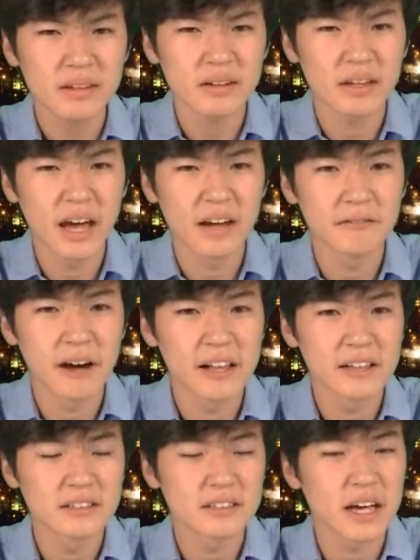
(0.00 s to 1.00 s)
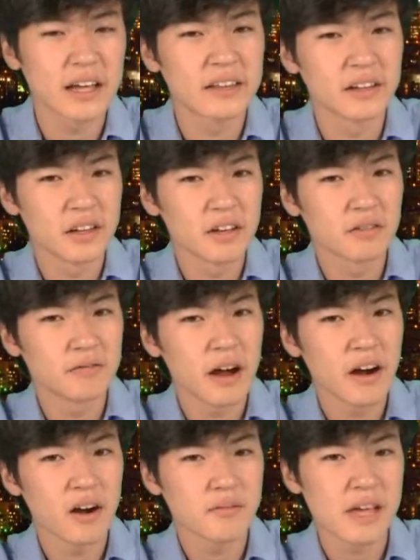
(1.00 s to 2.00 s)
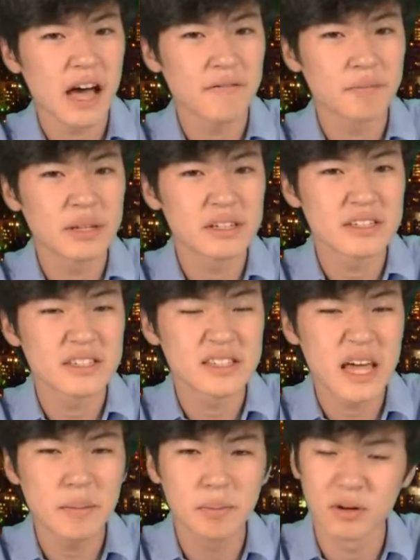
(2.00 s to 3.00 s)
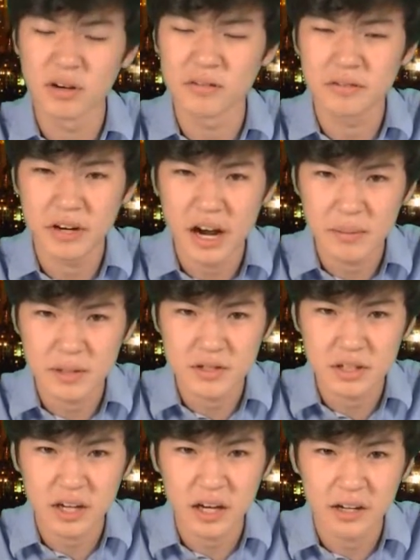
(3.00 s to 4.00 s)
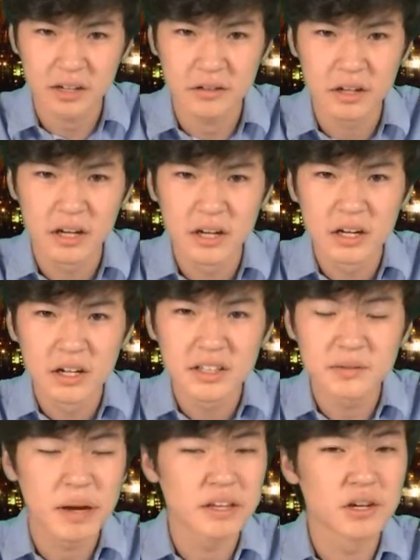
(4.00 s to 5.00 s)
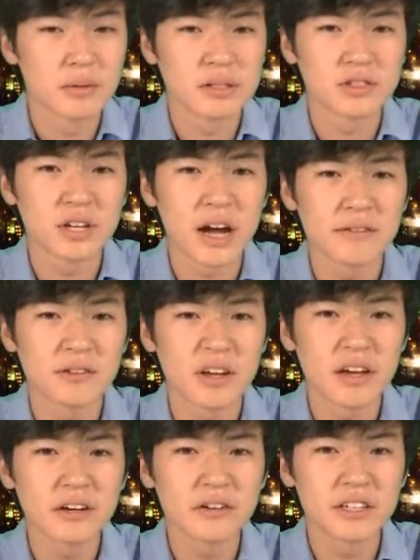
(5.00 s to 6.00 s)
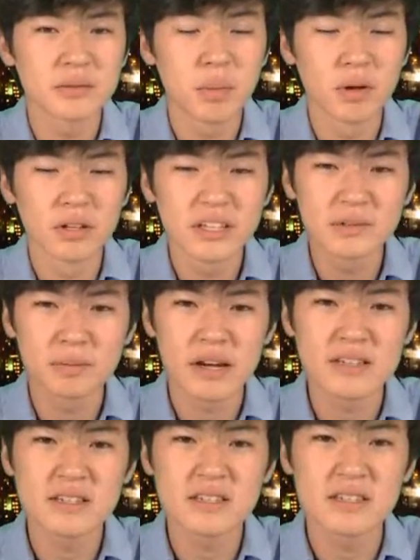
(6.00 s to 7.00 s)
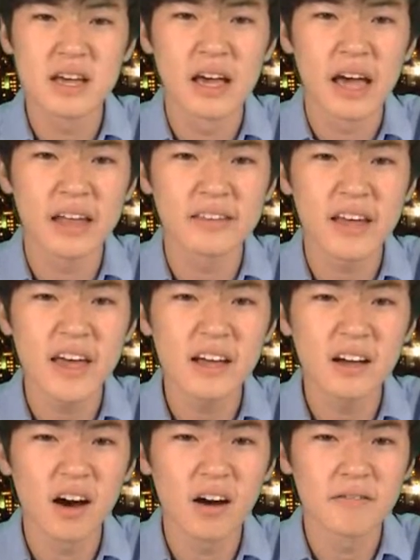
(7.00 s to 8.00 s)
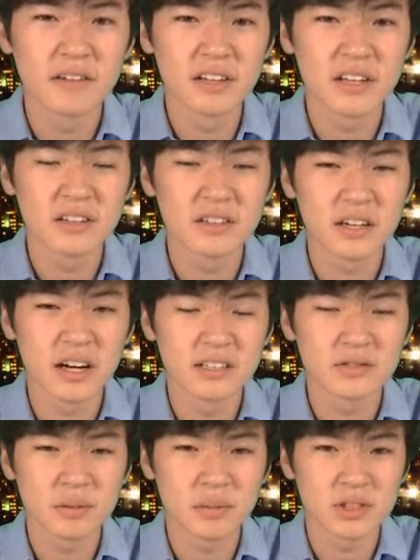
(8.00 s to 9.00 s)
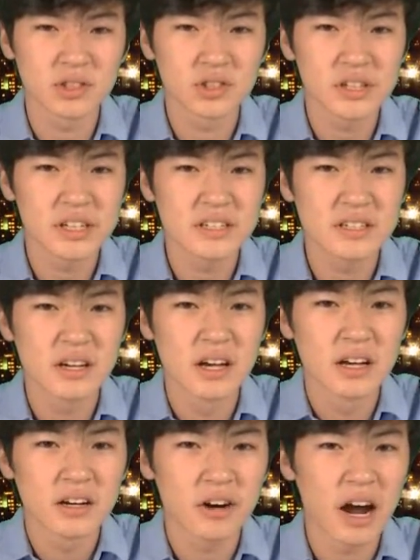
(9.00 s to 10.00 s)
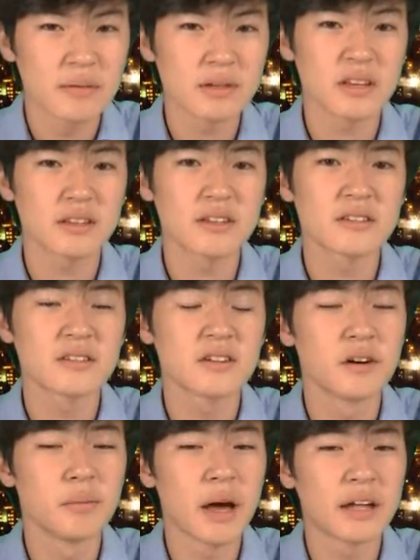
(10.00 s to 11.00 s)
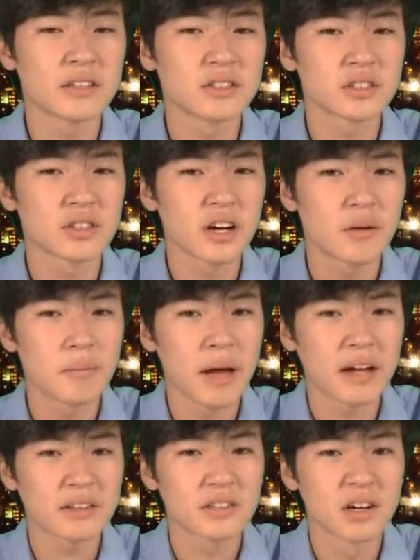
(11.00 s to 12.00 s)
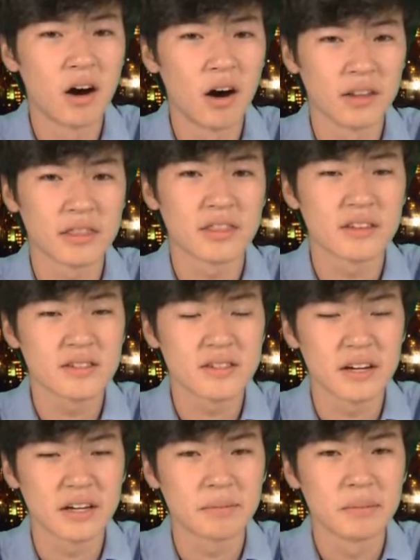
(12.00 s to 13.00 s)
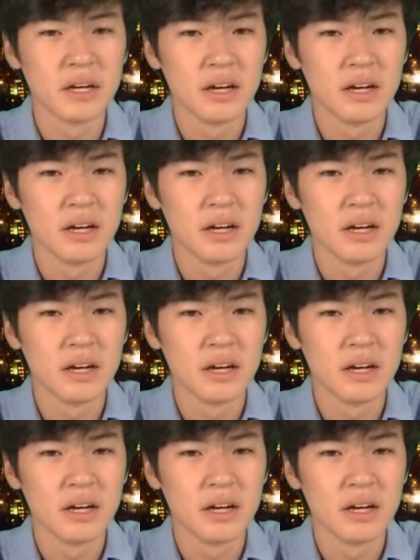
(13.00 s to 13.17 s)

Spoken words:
Gang violence and illegal firearms have been a staple of crime in Chicago, despite numerous drives to increase police presence and take off illegal guns from the streets. Crimes like these still manage to come back to haunt the city.